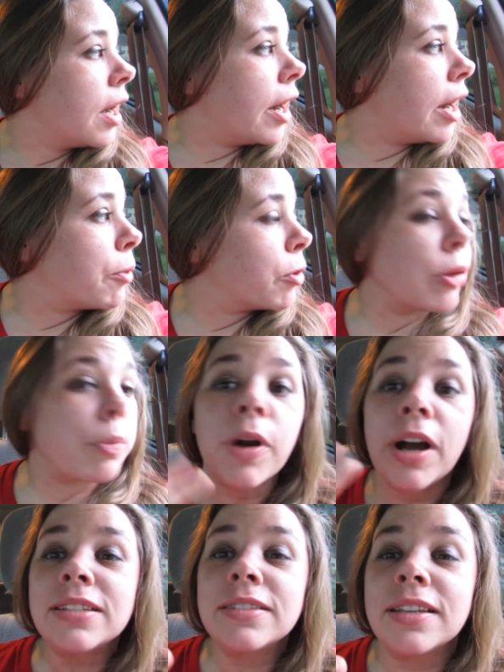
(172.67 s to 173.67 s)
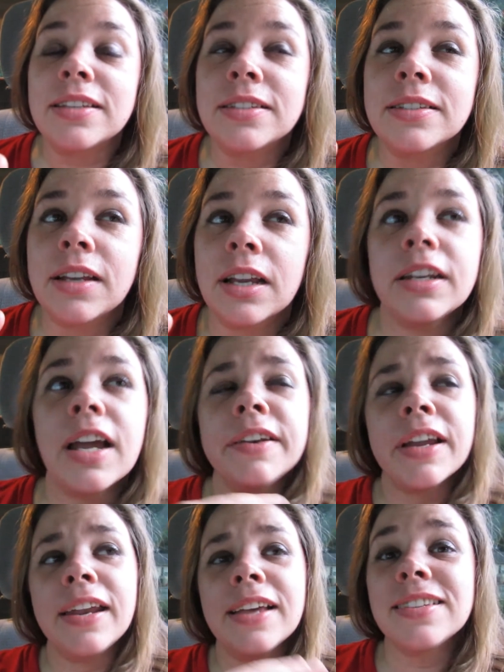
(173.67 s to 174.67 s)
um, or the process. Not
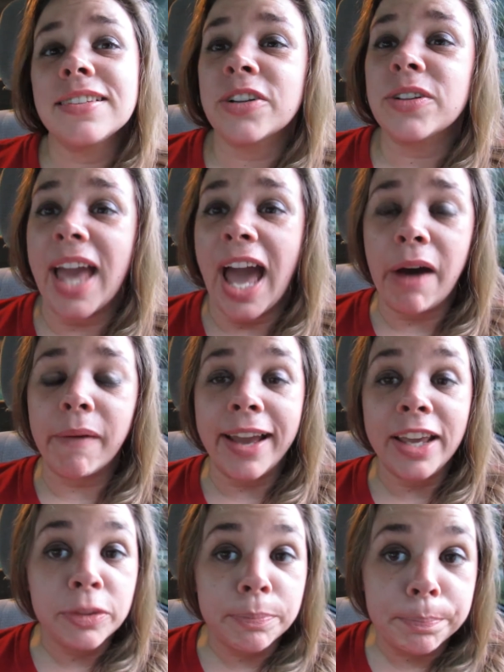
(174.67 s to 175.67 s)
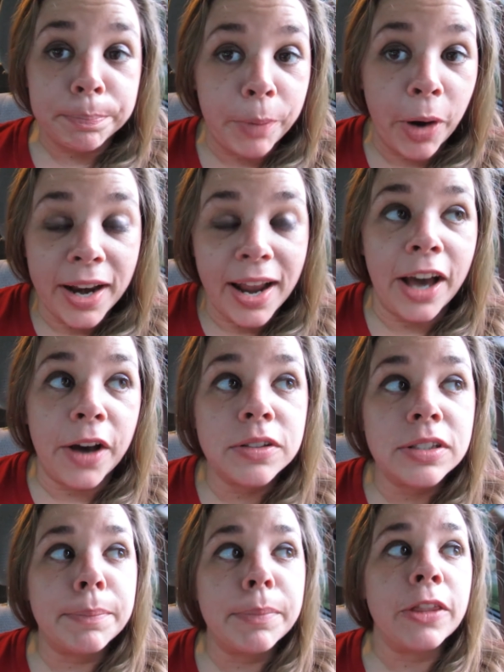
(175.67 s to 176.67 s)
not necessarily how I bought a
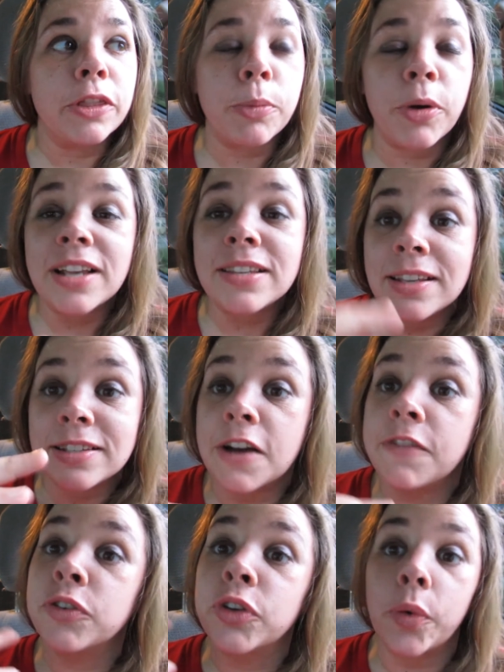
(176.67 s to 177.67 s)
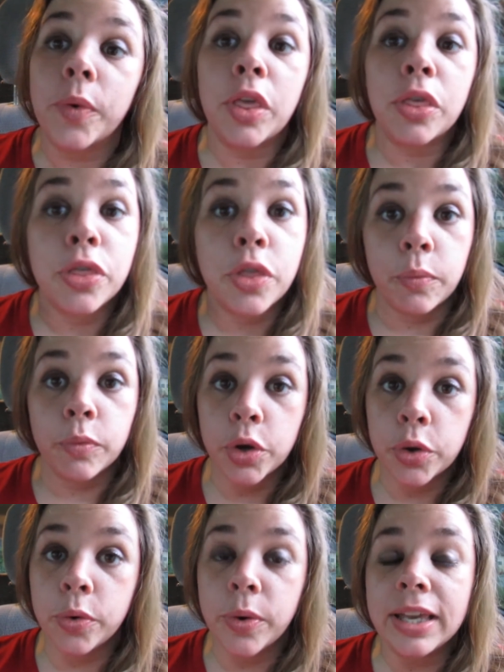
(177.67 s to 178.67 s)
house, but the process of going
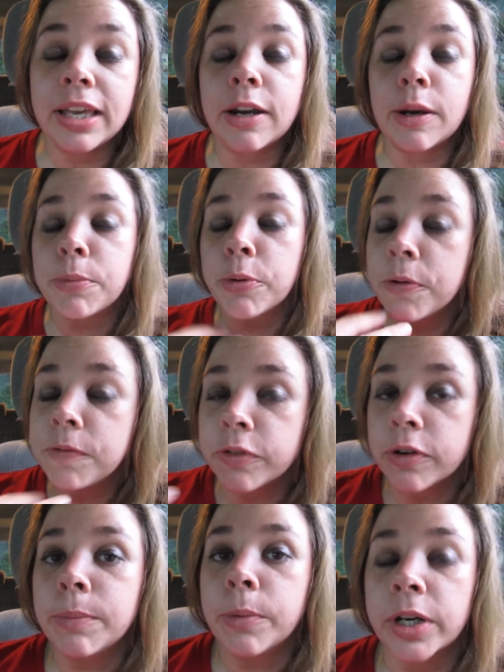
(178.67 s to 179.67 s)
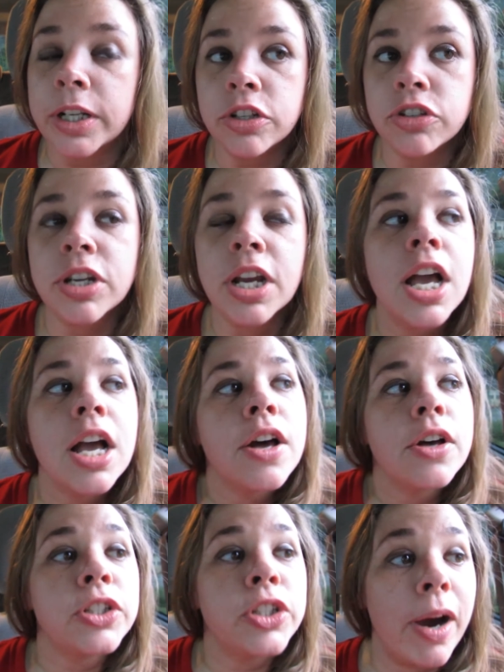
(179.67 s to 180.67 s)
through and getting approved for a mortgage.
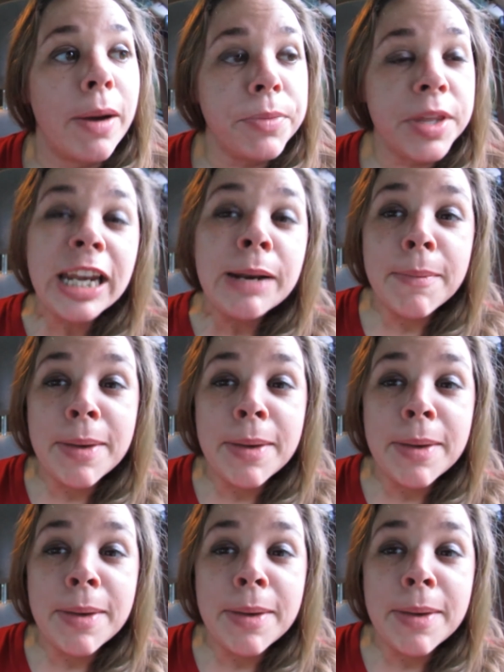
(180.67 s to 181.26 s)
So I'm thinking about